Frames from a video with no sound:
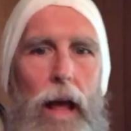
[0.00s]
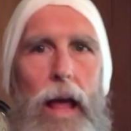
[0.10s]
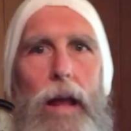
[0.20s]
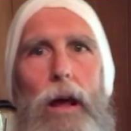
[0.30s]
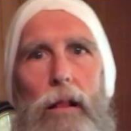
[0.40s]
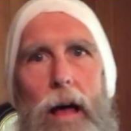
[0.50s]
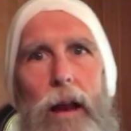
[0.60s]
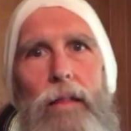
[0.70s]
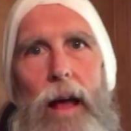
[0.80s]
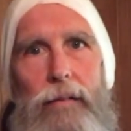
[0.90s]
And a lot
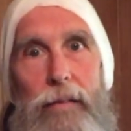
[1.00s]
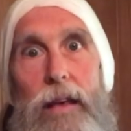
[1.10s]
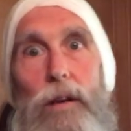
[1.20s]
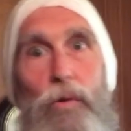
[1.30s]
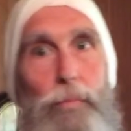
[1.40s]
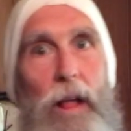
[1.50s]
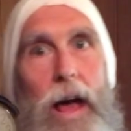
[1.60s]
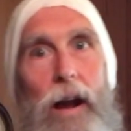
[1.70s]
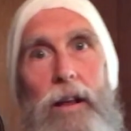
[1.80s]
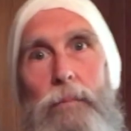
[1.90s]
of that seed was
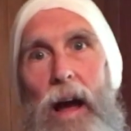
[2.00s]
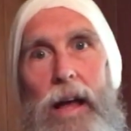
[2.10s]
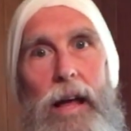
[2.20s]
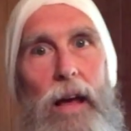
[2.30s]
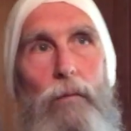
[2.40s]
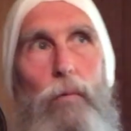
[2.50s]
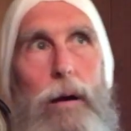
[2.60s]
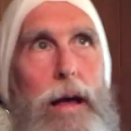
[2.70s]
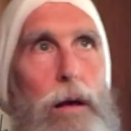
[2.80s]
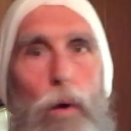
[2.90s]
planted in my head
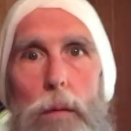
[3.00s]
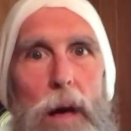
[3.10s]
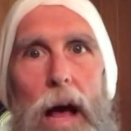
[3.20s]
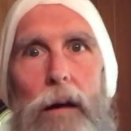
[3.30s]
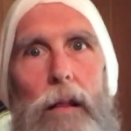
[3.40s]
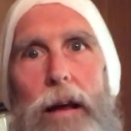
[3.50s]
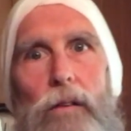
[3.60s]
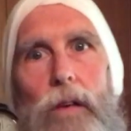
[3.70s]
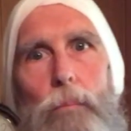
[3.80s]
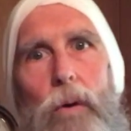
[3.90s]
way back, like
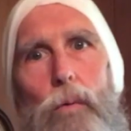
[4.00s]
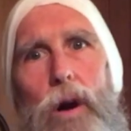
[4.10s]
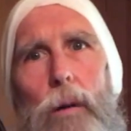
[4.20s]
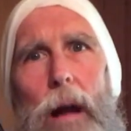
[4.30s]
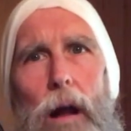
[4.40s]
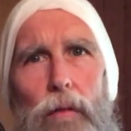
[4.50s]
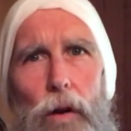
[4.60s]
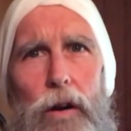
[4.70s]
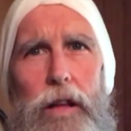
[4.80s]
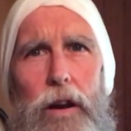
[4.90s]
somewhere around
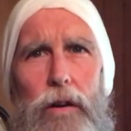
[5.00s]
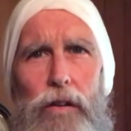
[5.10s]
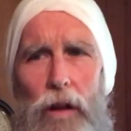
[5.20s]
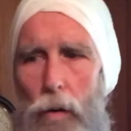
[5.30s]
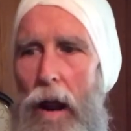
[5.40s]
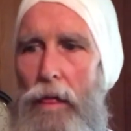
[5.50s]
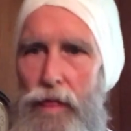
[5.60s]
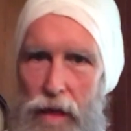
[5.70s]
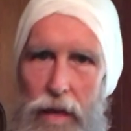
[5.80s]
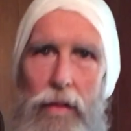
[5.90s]
30 years ago, and I
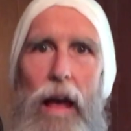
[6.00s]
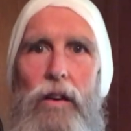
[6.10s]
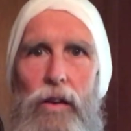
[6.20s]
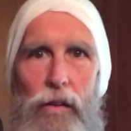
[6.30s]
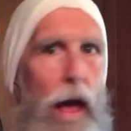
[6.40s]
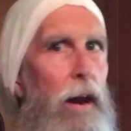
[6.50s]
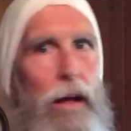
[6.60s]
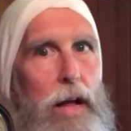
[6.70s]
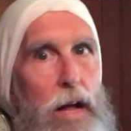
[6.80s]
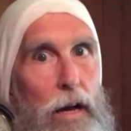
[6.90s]
think that just kind
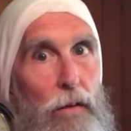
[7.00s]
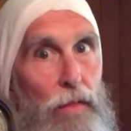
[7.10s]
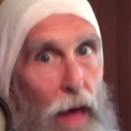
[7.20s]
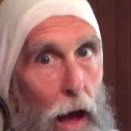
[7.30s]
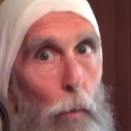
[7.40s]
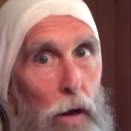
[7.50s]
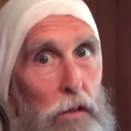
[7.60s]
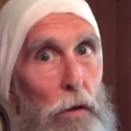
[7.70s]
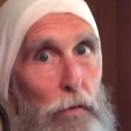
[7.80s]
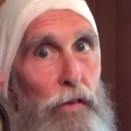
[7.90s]
of, that one
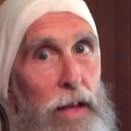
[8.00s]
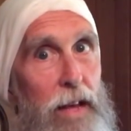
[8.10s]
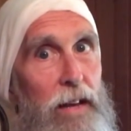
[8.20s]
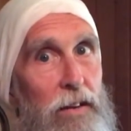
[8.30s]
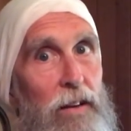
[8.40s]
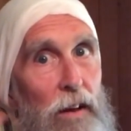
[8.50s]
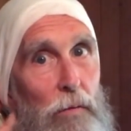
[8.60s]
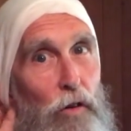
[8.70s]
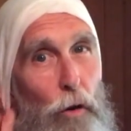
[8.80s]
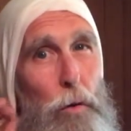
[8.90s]
little seed
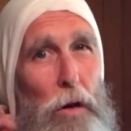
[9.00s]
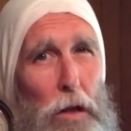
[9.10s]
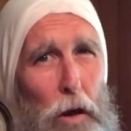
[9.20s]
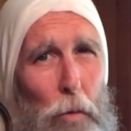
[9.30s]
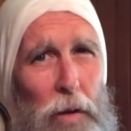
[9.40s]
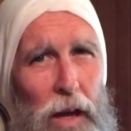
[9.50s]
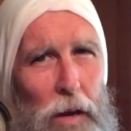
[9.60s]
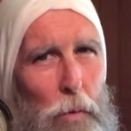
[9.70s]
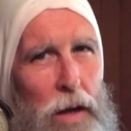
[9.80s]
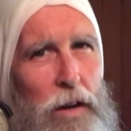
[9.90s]
grew a little bit.
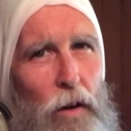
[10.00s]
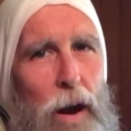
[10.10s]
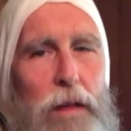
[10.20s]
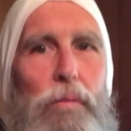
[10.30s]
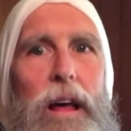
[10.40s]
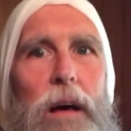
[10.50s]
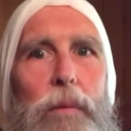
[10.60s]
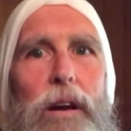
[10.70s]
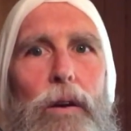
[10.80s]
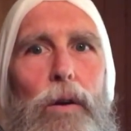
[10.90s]
It wasn't a great plant,
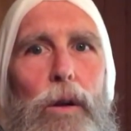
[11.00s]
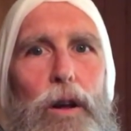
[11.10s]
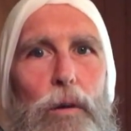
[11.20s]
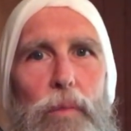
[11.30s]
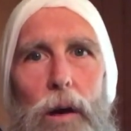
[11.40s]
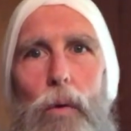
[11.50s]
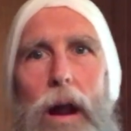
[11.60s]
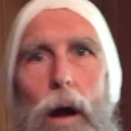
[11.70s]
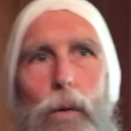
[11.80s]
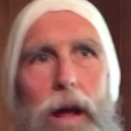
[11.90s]
but it grew a little bit when
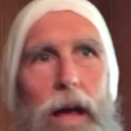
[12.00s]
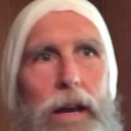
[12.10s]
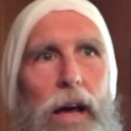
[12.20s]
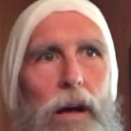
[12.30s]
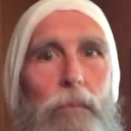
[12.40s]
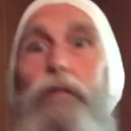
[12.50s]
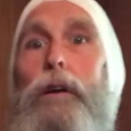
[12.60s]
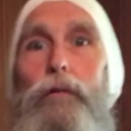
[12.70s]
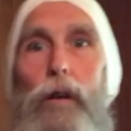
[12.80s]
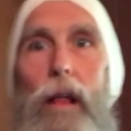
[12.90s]
I read
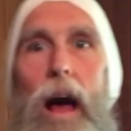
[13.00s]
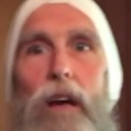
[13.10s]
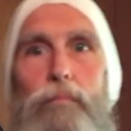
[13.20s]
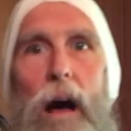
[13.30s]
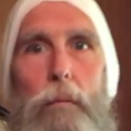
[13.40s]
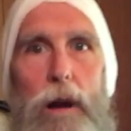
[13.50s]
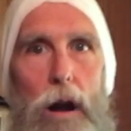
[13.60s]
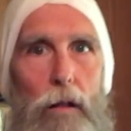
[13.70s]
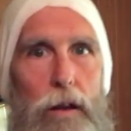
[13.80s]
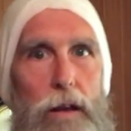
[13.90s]
Fit for Life by
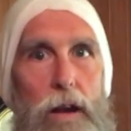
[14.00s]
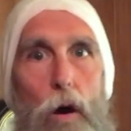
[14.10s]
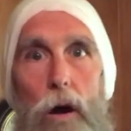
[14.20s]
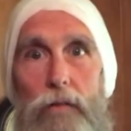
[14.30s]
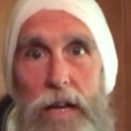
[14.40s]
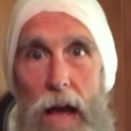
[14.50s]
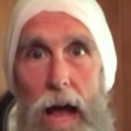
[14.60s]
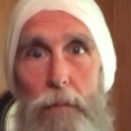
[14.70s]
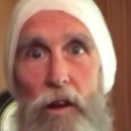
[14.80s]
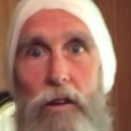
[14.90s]
Marilyn and Harvey
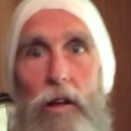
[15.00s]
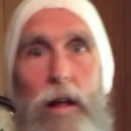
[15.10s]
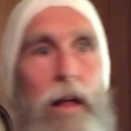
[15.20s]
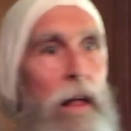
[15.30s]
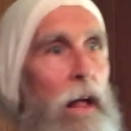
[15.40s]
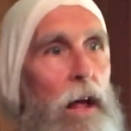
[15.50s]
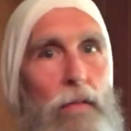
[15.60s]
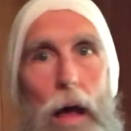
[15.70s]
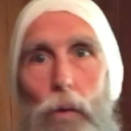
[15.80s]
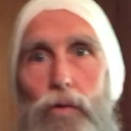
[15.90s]
Diamond. And
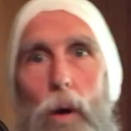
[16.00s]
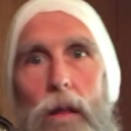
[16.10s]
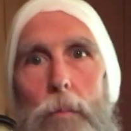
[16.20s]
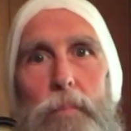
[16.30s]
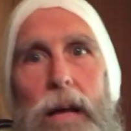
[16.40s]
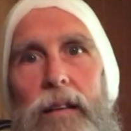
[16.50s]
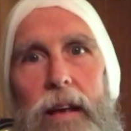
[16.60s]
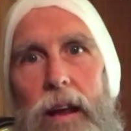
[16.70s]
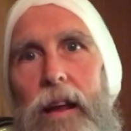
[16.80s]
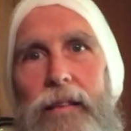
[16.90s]
that was one of the big
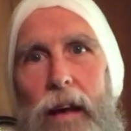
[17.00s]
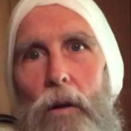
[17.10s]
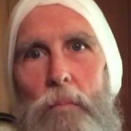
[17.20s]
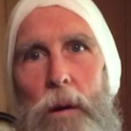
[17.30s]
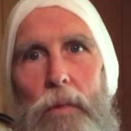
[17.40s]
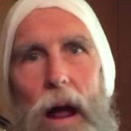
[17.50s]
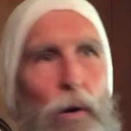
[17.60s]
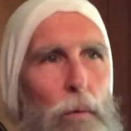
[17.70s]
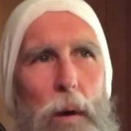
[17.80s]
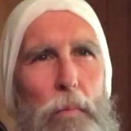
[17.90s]
tenets I remember. I
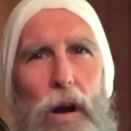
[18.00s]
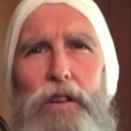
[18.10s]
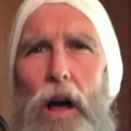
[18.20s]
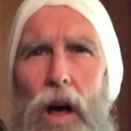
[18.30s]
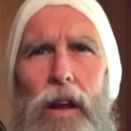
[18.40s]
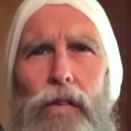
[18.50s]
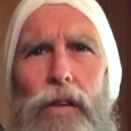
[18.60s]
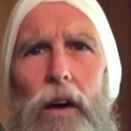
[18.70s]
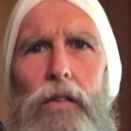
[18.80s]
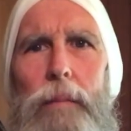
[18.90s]
don't remember a ton of
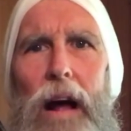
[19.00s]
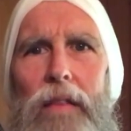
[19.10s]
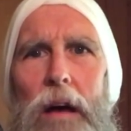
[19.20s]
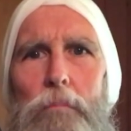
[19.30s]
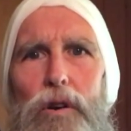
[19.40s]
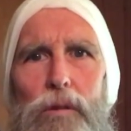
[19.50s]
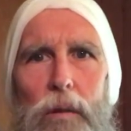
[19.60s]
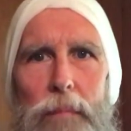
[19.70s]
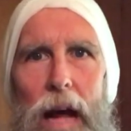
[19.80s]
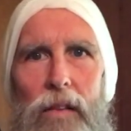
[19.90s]
stuff about that book,
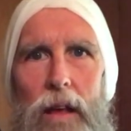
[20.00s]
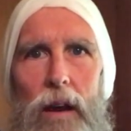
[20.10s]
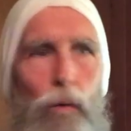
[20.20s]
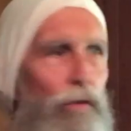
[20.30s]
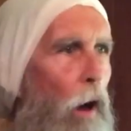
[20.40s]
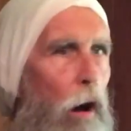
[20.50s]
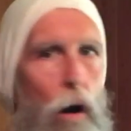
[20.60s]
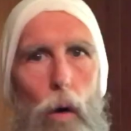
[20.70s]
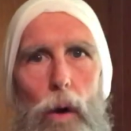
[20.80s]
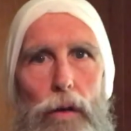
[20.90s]
but back then it was
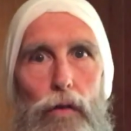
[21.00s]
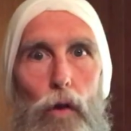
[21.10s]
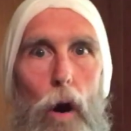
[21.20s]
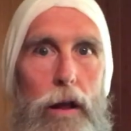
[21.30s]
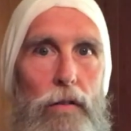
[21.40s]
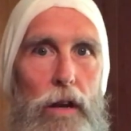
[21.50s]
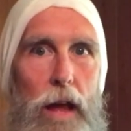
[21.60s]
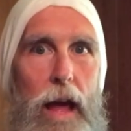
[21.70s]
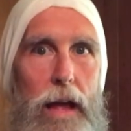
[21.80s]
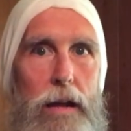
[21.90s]
always starting the
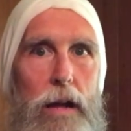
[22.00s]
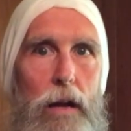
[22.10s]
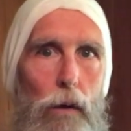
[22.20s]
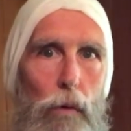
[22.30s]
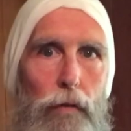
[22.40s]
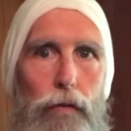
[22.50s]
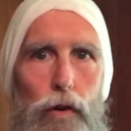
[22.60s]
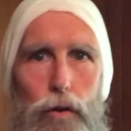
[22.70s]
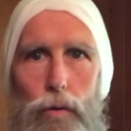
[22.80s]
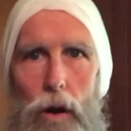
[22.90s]
day with
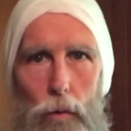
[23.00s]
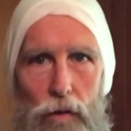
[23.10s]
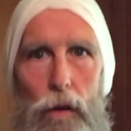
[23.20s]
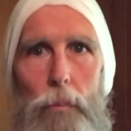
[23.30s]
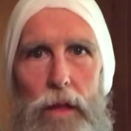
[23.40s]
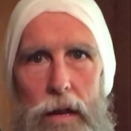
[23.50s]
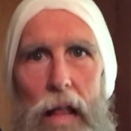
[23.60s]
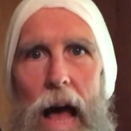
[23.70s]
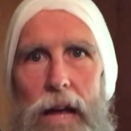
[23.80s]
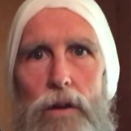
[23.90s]
fruit or with something
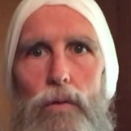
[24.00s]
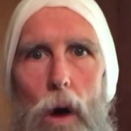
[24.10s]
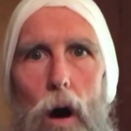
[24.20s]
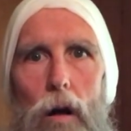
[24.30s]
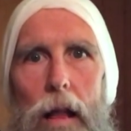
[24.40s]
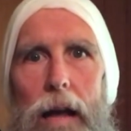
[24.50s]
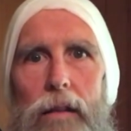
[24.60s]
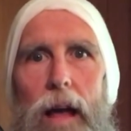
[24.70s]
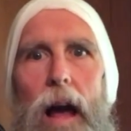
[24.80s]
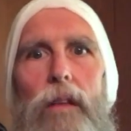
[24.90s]
light and raw like
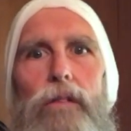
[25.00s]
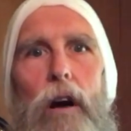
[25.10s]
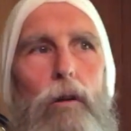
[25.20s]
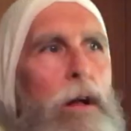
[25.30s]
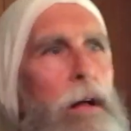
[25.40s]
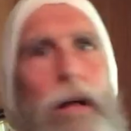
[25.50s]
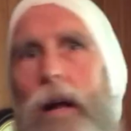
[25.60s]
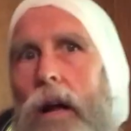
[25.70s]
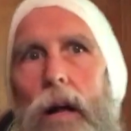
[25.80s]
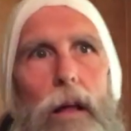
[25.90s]
that. So,
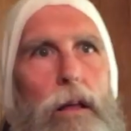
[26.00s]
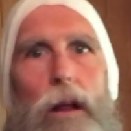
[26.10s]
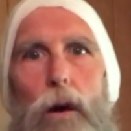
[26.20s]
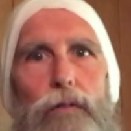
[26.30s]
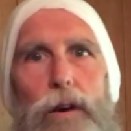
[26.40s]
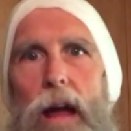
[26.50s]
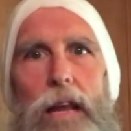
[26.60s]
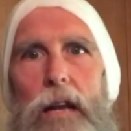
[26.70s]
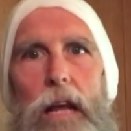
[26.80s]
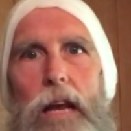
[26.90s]
you know, if you're not
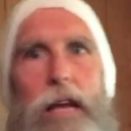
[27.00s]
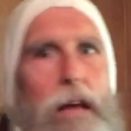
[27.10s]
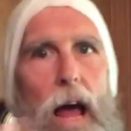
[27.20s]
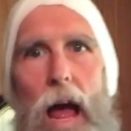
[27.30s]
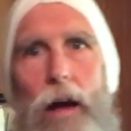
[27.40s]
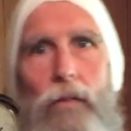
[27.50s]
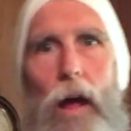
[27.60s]
eating any, have